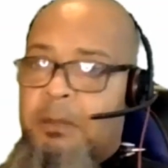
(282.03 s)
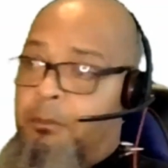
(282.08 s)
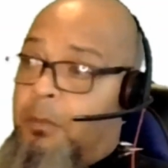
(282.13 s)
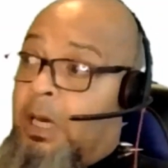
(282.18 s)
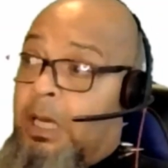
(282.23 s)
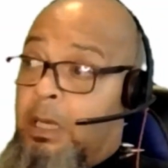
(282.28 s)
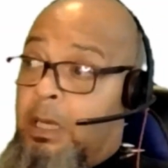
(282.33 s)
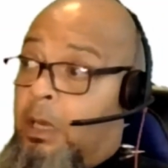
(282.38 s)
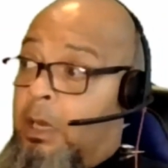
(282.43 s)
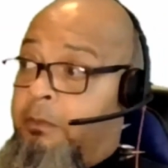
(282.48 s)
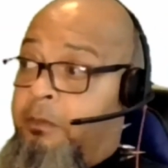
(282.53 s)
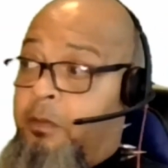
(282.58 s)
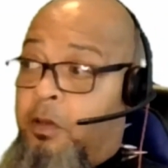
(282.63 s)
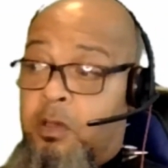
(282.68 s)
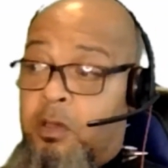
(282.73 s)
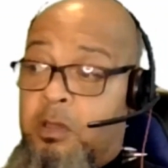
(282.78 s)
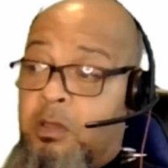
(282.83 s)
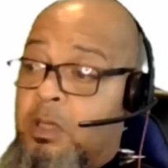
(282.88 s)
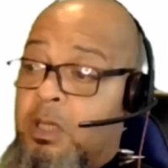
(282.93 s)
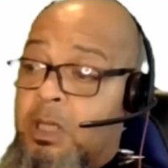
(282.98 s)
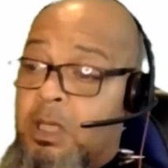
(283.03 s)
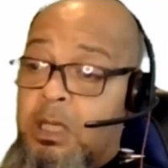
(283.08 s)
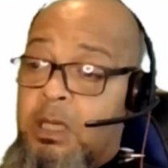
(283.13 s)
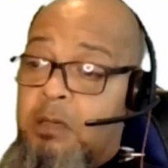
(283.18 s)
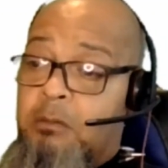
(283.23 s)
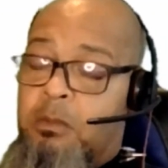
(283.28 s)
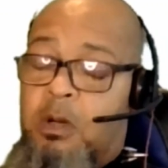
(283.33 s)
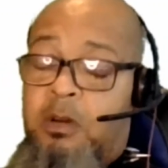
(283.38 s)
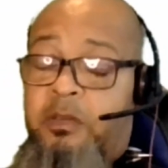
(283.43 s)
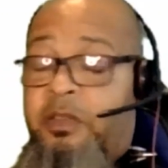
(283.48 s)
my life on,
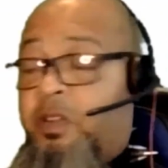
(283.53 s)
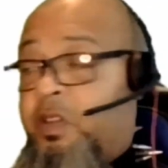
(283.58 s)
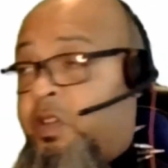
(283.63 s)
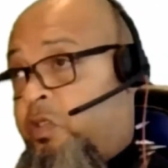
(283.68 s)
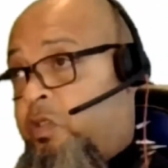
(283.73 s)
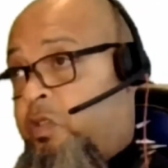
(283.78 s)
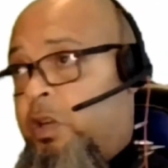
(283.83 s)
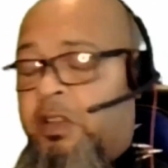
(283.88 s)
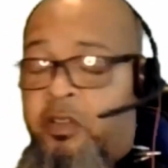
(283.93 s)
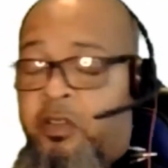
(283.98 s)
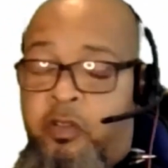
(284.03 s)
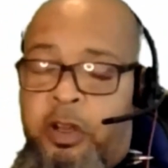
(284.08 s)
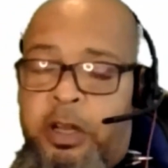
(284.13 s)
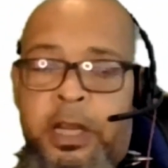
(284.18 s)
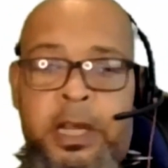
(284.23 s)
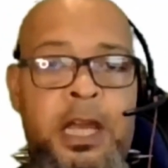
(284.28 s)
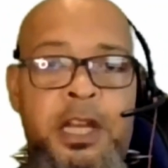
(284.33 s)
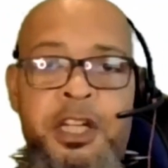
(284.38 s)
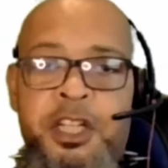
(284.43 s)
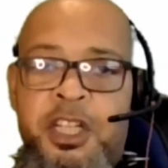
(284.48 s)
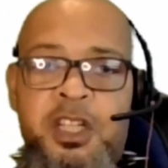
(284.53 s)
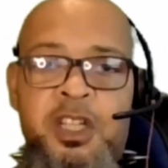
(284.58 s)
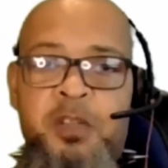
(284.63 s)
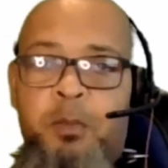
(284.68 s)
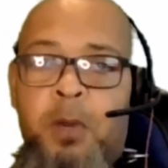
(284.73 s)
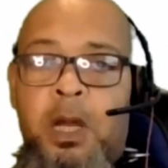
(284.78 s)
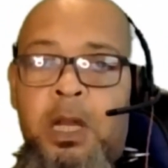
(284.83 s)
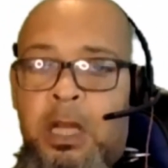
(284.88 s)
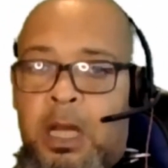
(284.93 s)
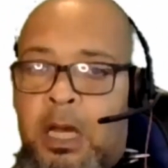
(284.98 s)
well, for three occasions
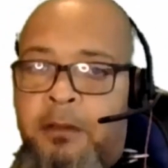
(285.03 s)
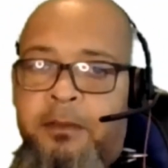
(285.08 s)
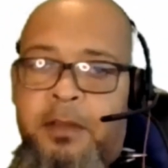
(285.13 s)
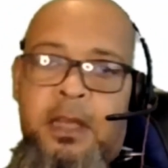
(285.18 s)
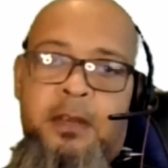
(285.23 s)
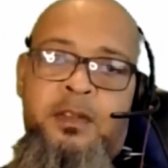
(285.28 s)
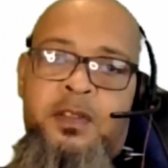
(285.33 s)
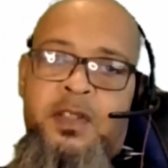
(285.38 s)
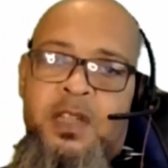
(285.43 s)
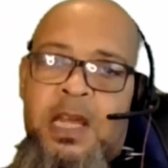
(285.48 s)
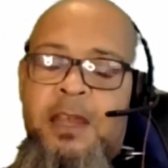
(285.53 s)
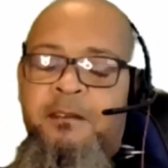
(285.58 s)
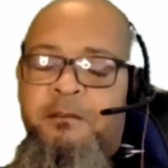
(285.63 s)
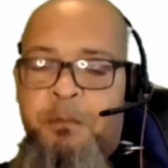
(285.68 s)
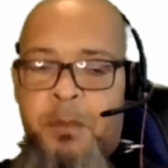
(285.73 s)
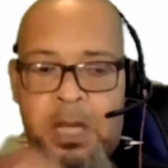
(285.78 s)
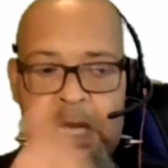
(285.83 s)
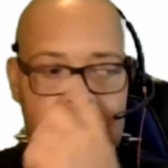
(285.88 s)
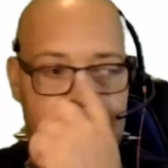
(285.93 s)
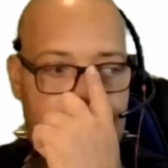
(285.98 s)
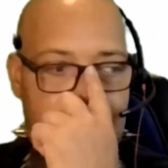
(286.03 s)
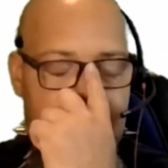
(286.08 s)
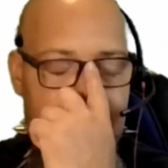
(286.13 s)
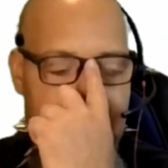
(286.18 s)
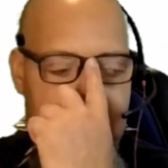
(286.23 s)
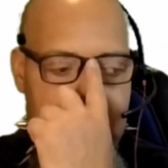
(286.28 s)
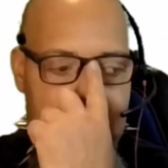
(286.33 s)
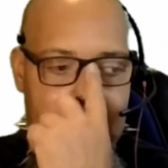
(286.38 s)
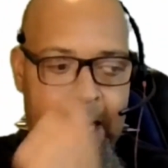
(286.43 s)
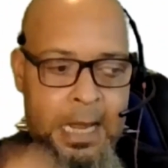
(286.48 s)
of my life, they've saved me.
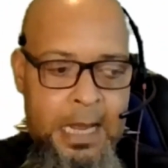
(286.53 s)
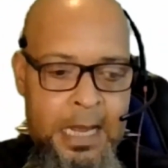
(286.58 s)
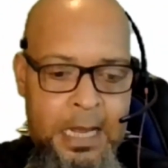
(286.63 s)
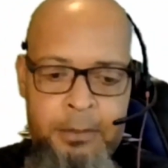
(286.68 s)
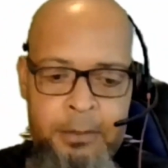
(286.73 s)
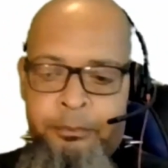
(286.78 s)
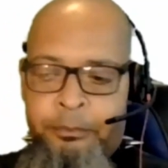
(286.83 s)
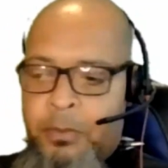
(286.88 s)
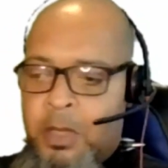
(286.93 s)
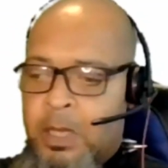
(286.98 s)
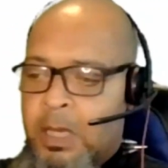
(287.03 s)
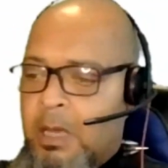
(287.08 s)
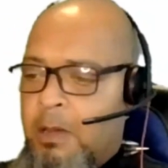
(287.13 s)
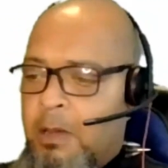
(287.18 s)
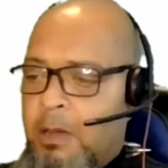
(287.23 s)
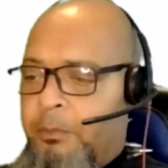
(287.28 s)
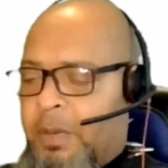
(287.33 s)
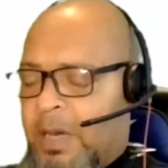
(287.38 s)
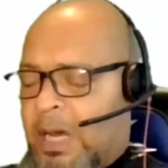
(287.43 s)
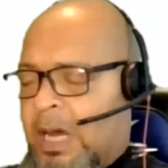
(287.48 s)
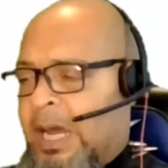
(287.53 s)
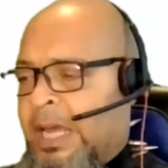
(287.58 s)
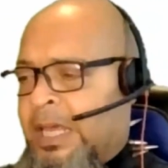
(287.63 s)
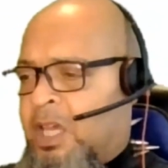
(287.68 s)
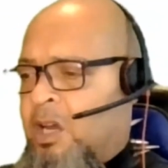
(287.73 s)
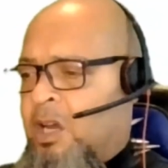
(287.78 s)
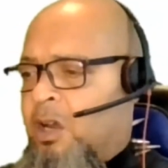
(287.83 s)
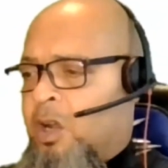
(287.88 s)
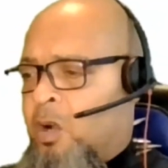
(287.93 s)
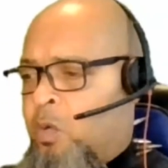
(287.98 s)
But I
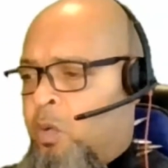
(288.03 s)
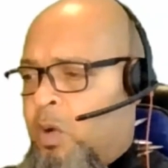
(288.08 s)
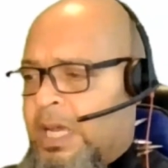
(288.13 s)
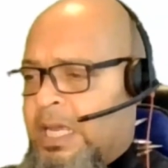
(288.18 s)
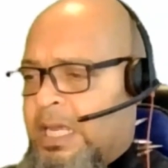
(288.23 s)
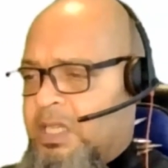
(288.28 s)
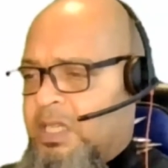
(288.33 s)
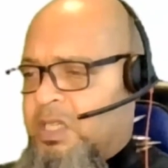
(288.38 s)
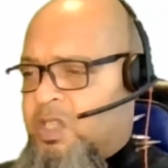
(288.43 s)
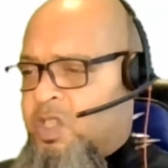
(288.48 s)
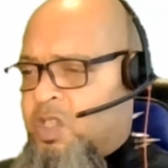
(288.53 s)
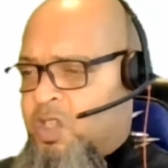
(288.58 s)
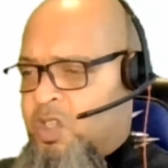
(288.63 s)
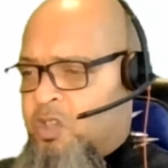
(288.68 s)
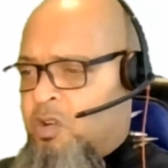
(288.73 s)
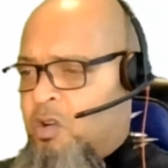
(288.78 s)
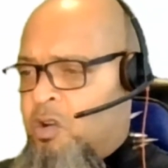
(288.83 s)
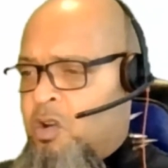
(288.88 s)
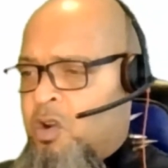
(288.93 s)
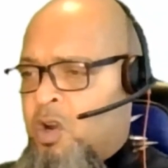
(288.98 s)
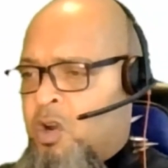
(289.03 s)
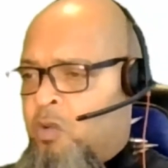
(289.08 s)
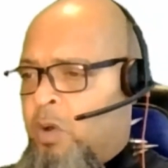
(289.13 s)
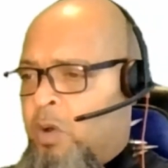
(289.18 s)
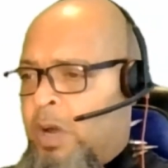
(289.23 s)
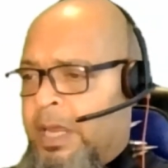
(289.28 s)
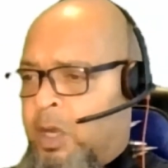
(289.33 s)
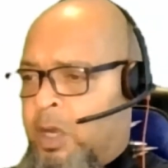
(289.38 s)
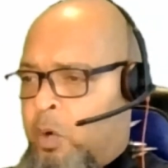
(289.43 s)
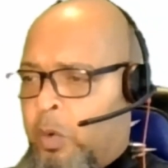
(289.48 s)
got quite strong
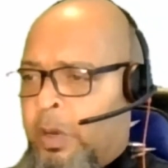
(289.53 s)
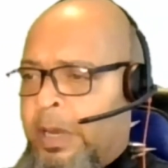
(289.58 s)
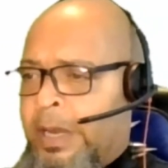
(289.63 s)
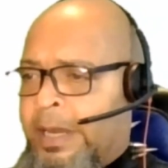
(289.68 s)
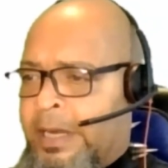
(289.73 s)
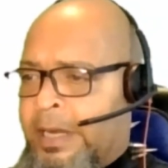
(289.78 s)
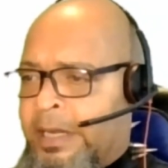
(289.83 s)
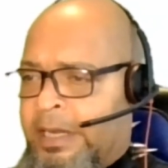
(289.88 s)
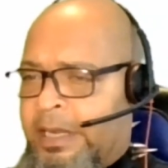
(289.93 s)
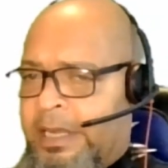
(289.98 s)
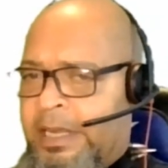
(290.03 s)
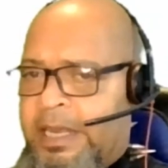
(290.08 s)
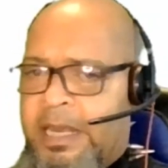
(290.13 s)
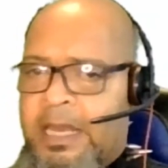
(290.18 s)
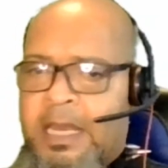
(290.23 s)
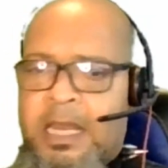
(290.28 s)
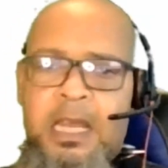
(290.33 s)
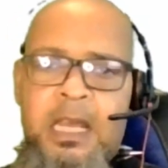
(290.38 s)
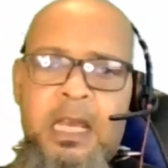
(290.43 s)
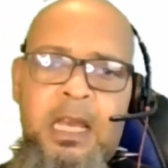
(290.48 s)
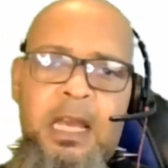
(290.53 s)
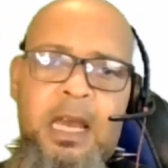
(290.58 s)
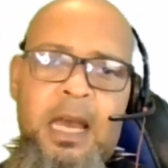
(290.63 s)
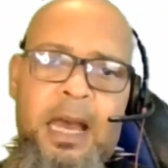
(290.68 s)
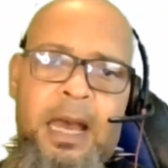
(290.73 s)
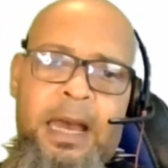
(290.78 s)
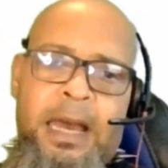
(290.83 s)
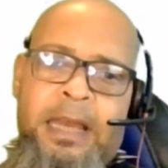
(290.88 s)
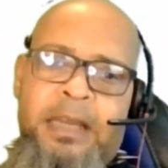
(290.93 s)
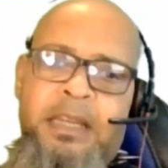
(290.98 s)
quite quickly.
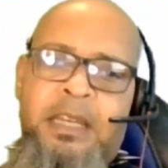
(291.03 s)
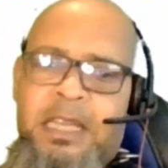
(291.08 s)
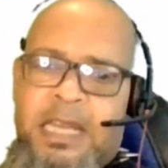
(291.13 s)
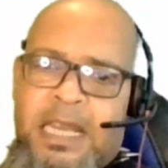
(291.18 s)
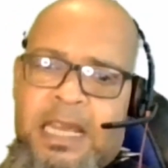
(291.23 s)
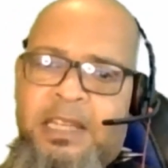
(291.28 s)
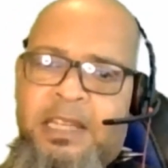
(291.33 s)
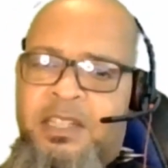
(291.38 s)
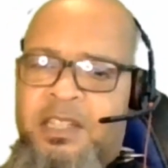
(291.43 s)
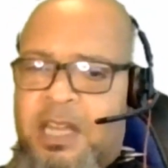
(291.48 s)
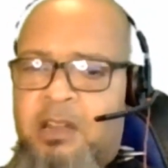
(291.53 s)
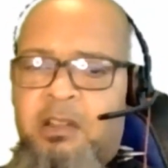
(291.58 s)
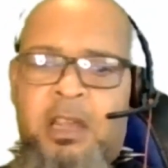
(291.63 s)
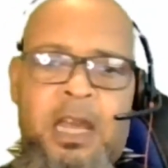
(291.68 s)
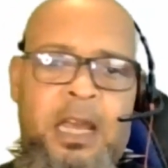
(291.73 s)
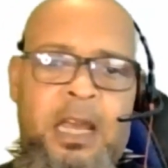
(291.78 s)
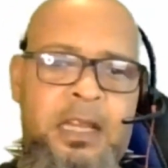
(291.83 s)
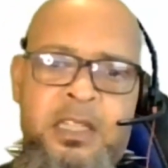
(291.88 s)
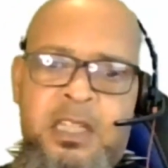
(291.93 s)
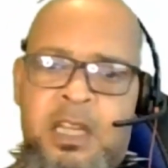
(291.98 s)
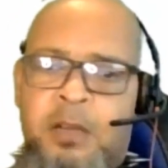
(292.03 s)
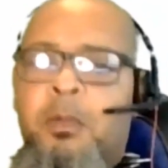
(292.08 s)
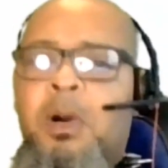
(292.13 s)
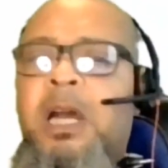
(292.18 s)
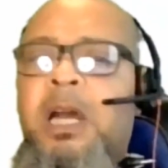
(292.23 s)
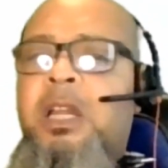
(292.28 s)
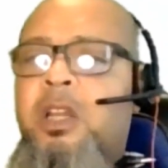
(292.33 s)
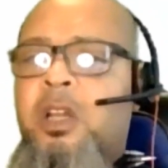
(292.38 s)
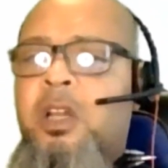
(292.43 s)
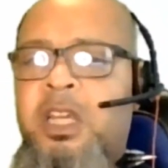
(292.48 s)
And yes, okay, so
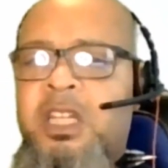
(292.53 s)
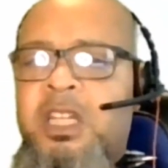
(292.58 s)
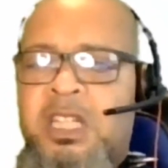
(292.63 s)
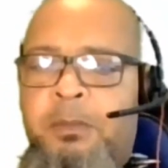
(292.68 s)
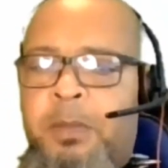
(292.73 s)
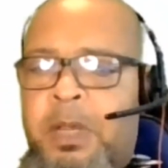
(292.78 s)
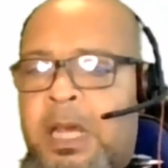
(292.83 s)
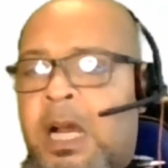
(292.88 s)
my look is a bit